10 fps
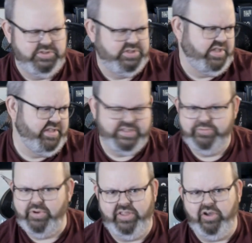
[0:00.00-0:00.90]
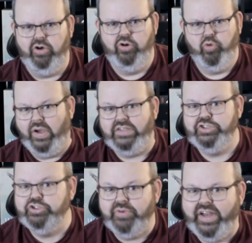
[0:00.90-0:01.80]
I think is why they call it
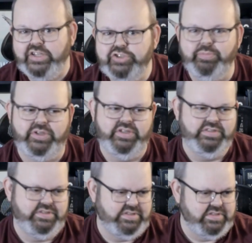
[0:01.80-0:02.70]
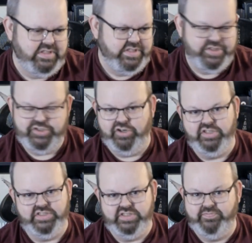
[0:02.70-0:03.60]
Quenched Rage, because it
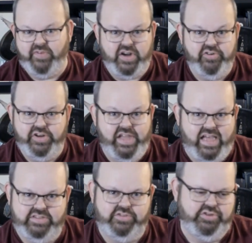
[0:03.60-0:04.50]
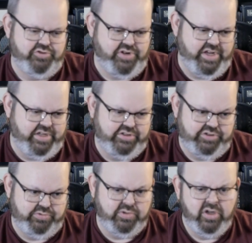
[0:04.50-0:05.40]
turns this fiery hazardous terrain
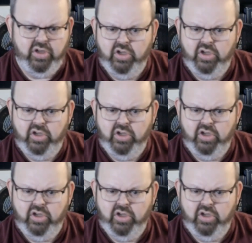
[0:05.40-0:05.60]
into